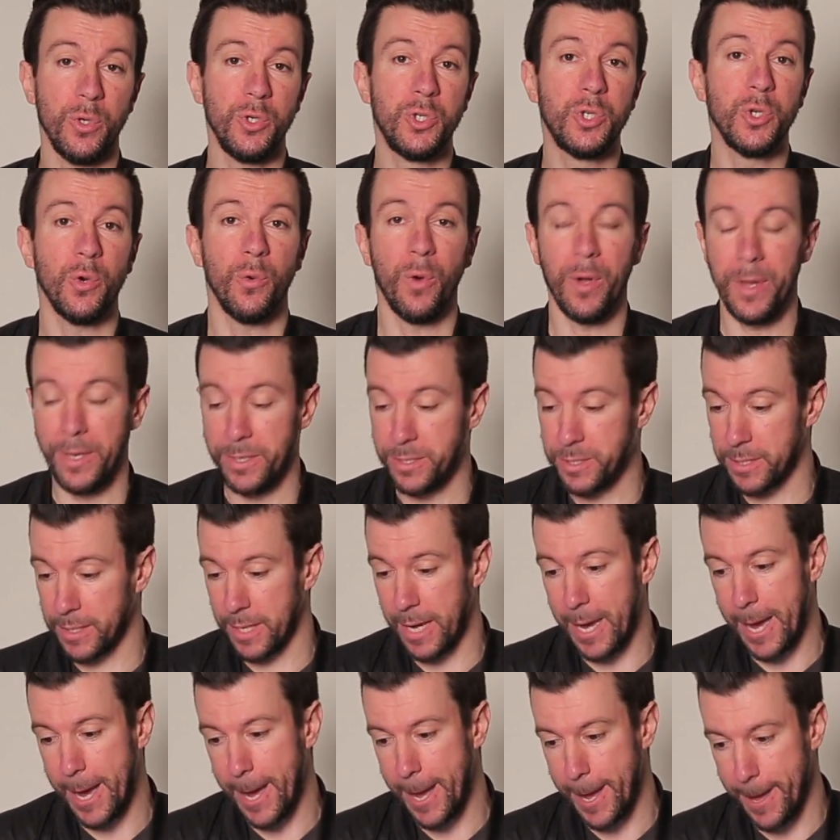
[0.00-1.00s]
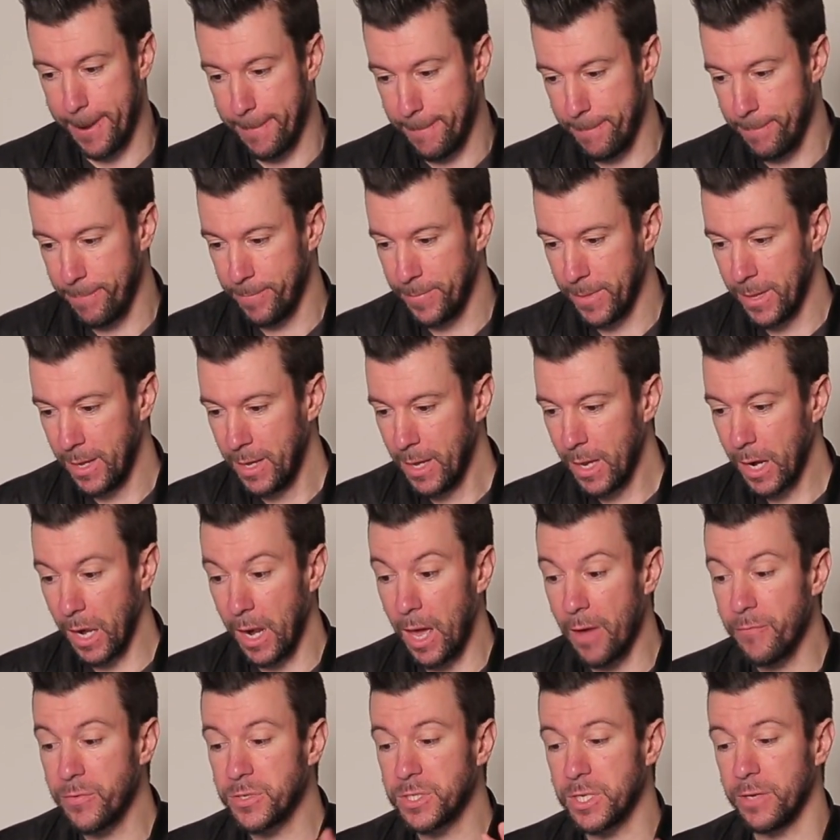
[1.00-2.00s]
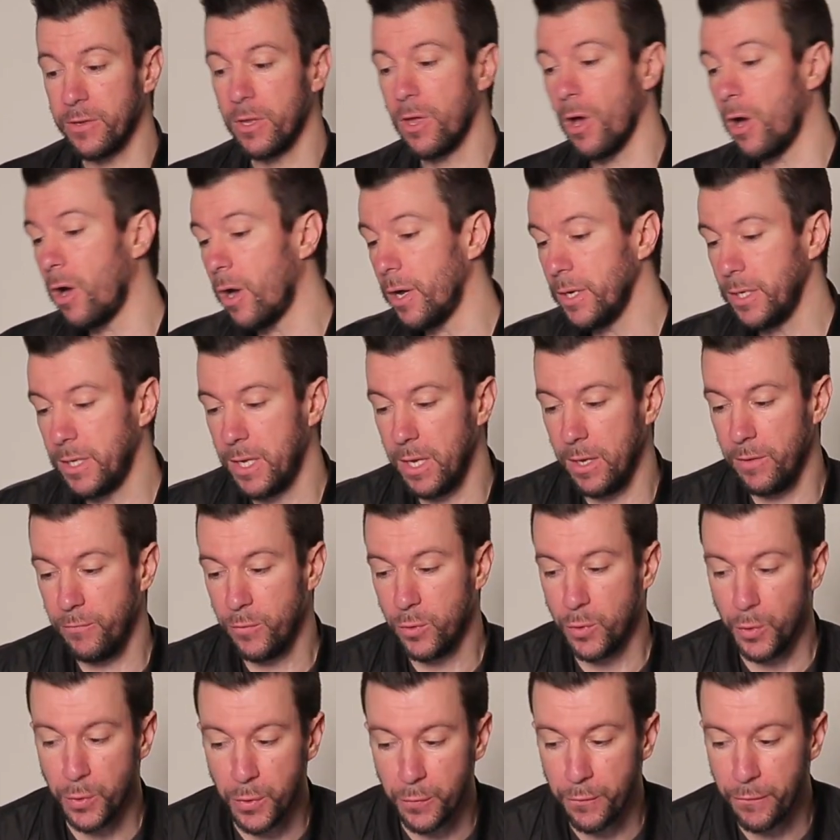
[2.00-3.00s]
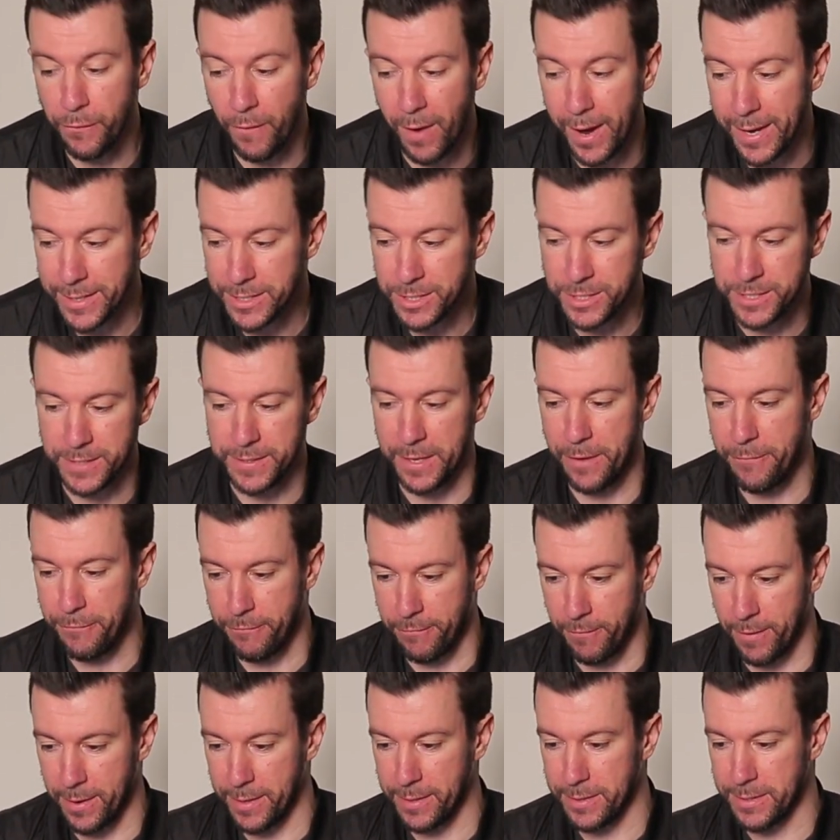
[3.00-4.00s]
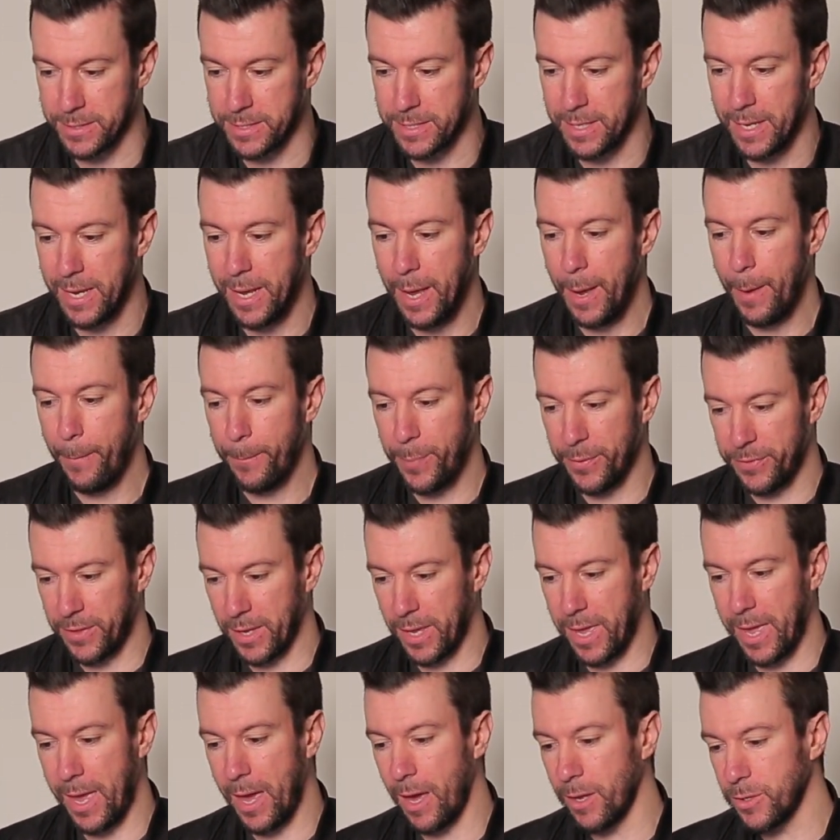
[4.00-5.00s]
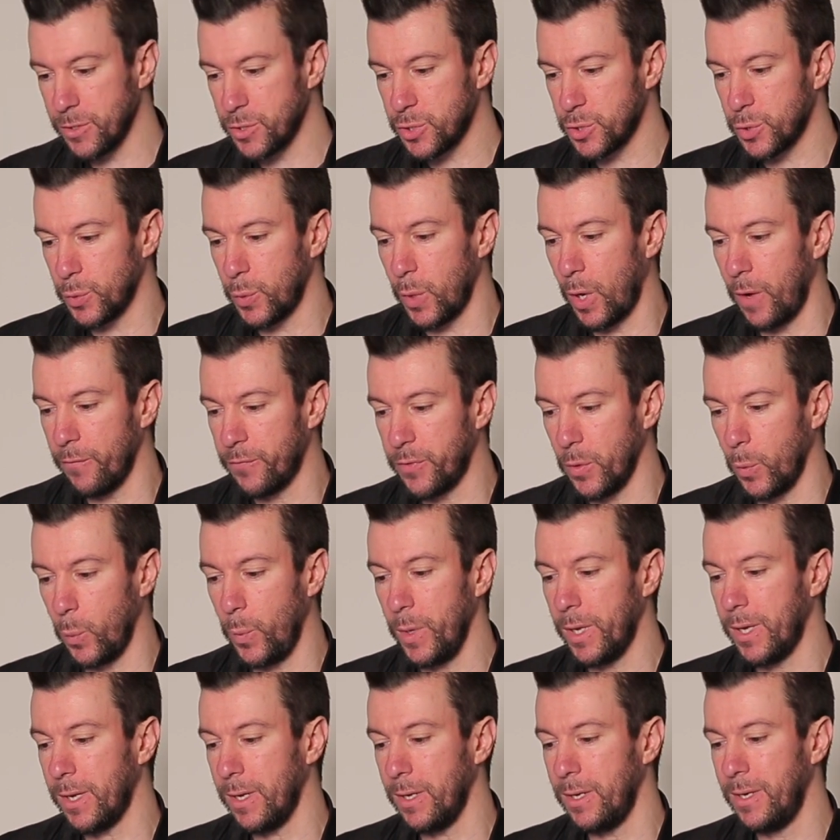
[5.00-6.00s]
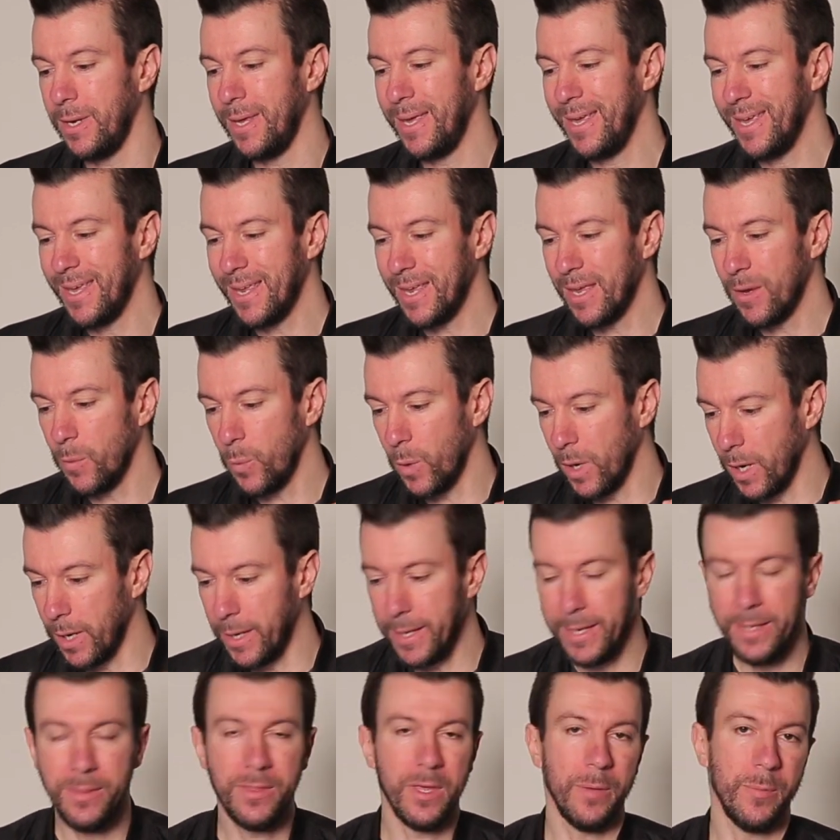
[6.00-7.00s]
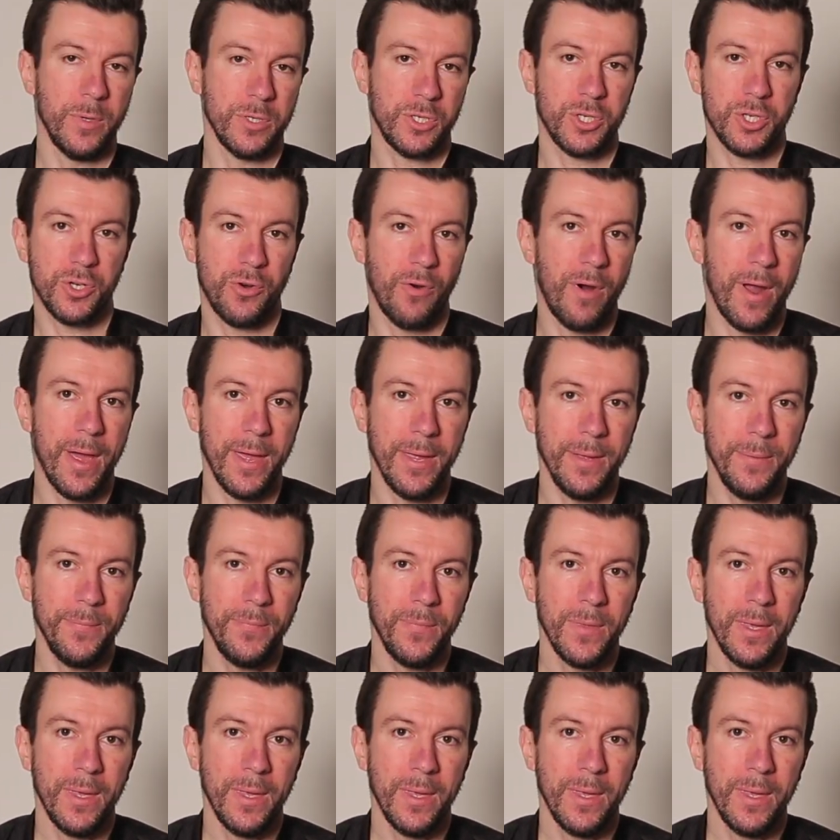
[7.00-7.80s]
joy to the heart. Lovers of God give good advice to their friends, but the counsel of the wicked will lead them astray."